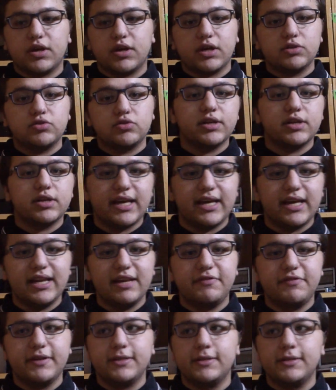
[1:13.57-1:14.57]
country that they
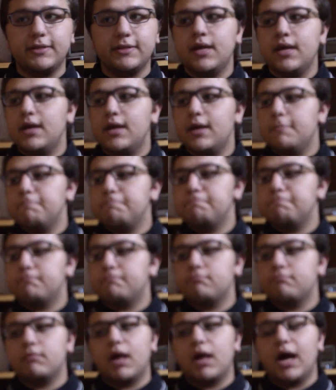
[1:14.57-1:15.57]
live in.
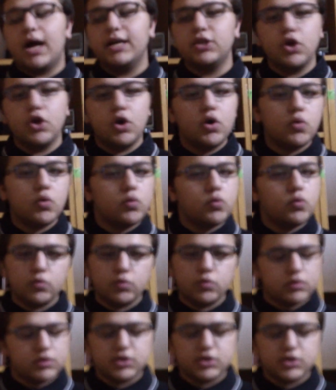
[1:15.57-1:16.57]
I know
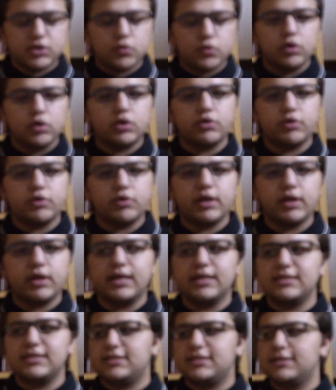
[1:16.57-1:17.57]
the school curricula
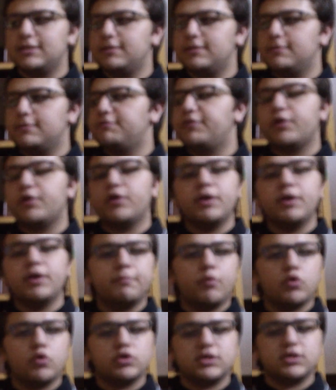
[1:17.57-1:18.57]
is very
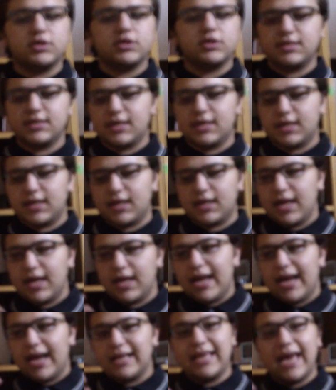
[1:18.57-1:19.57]
important.
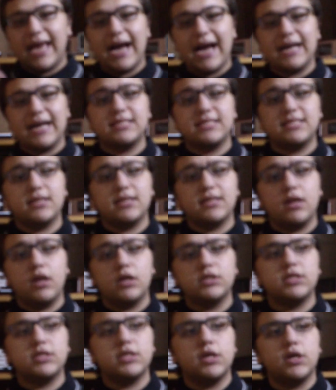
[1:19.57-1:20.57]
It has a
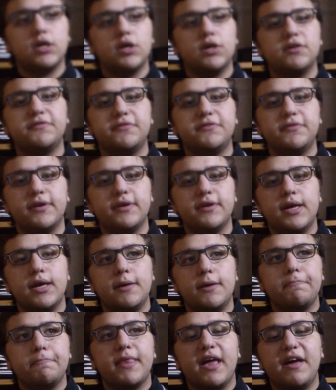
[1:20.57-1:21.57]
lot of
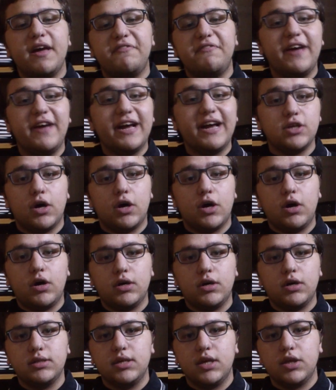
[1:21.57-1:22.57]
effect
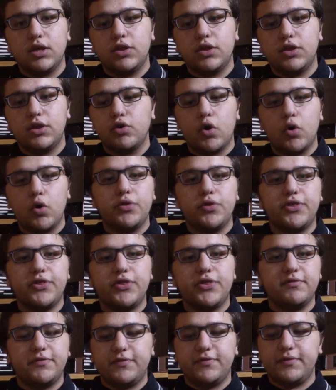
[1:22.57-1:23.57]
on the growth of
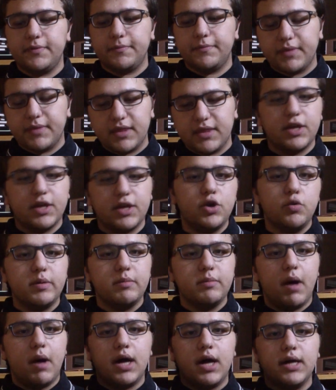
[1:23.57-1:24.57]
the human
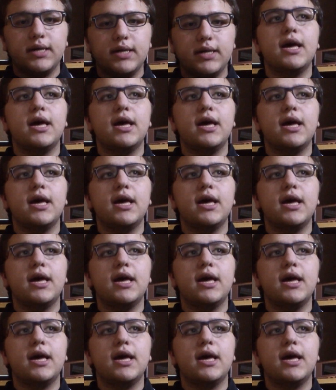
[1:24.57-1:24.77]
mind.